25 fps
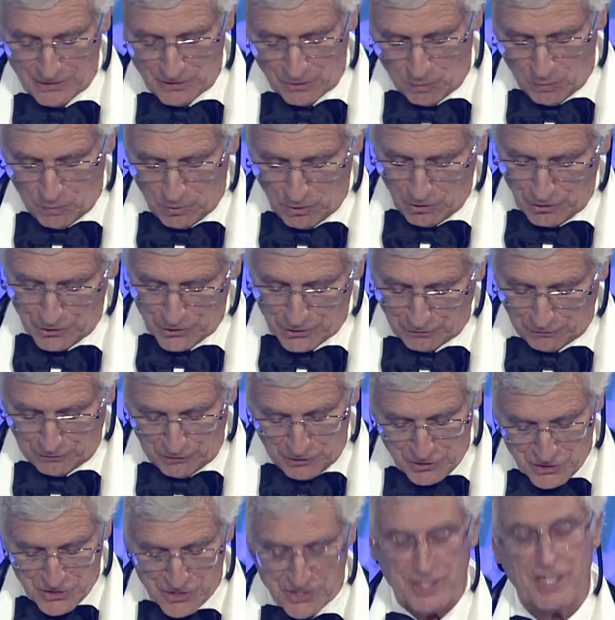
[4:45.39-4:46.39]
the world's
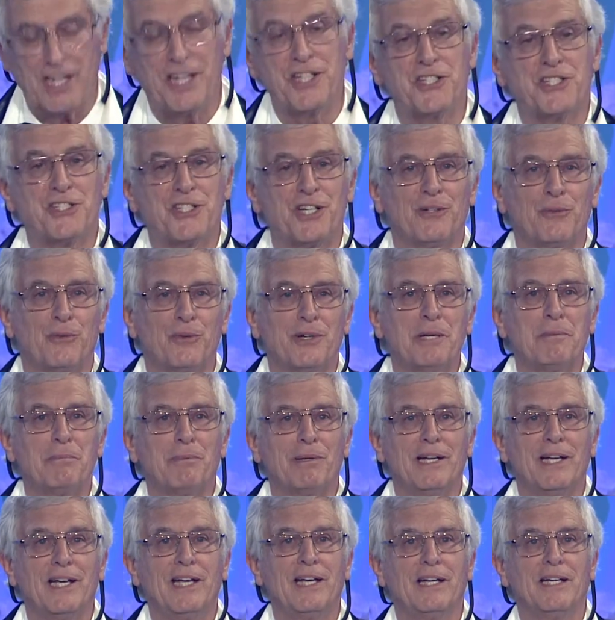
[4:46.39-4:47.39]
first instant
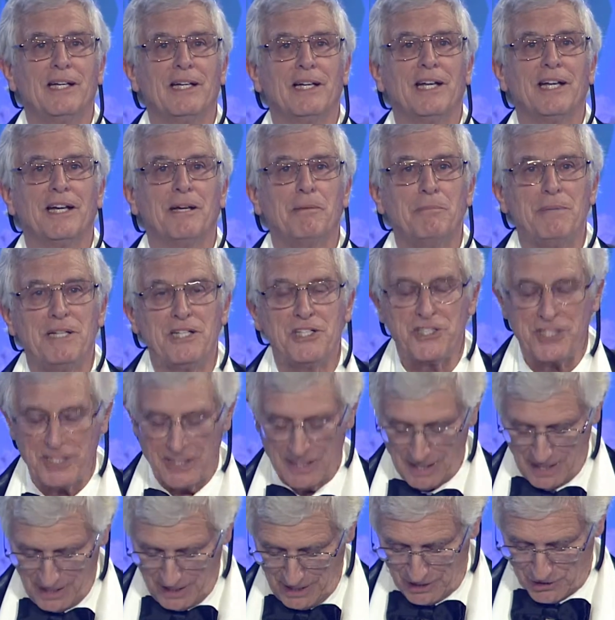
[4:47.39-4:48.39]
replay at a BC
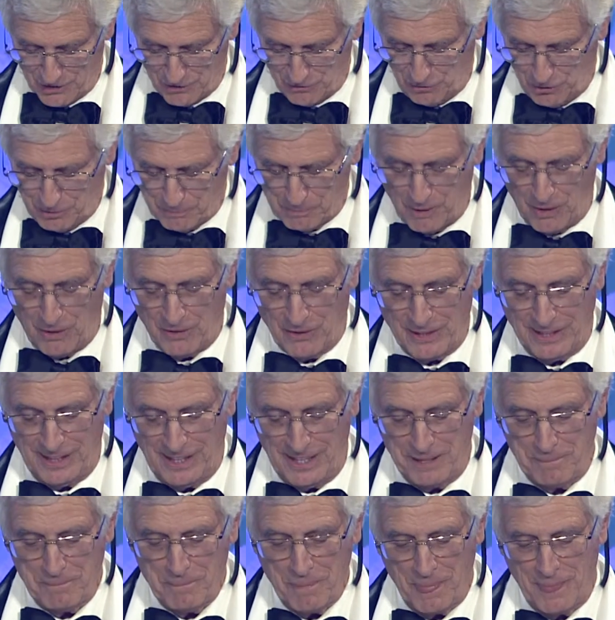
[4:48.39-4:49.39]
Lions football
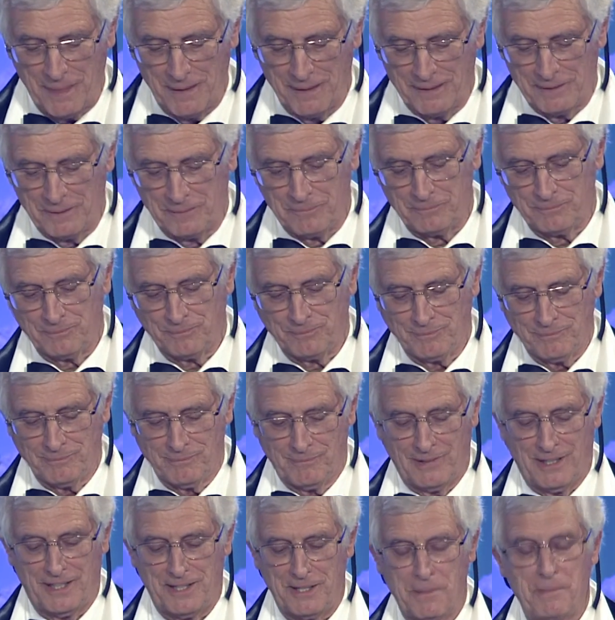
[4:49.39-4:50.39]
game
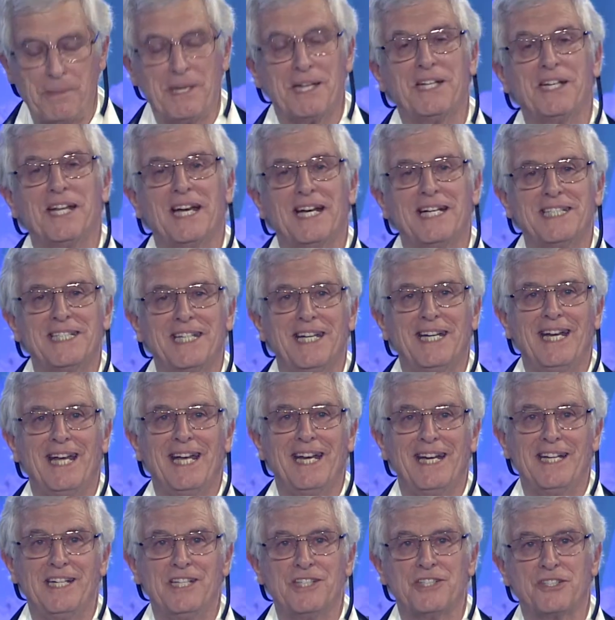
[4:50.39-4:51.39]
in the mid
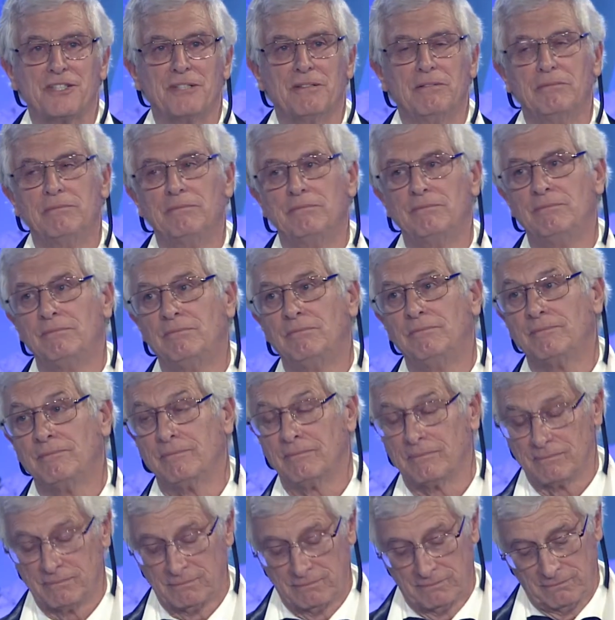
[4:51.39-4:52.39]
1980s.
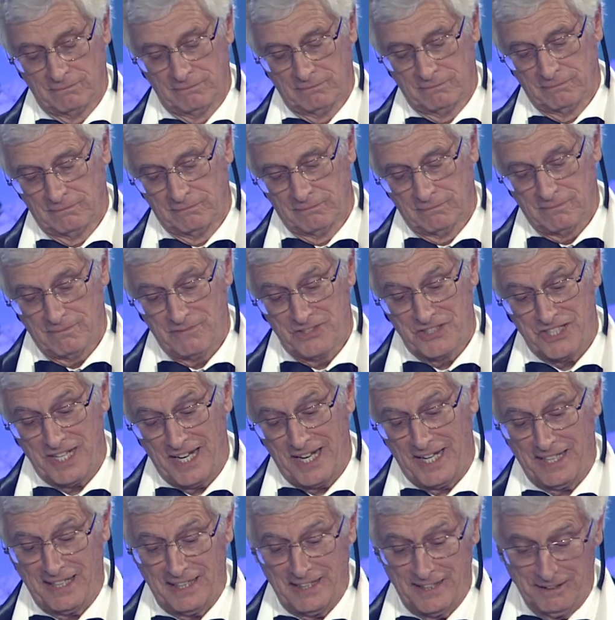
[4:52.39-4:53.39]

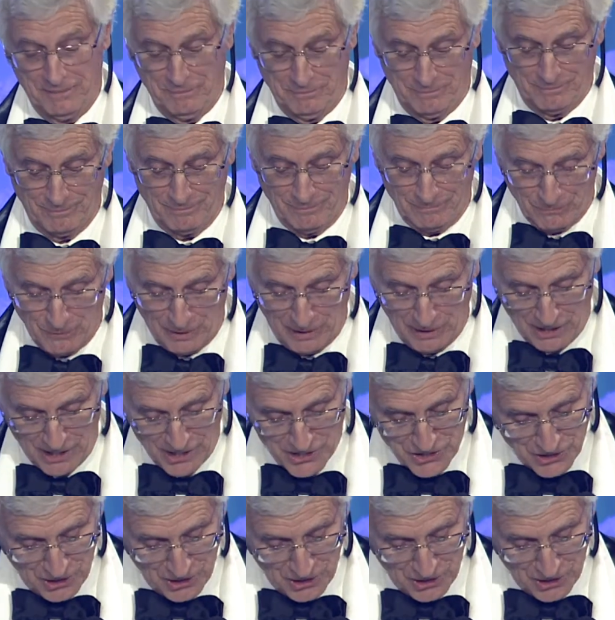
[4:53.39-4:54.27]
Sadly, we lost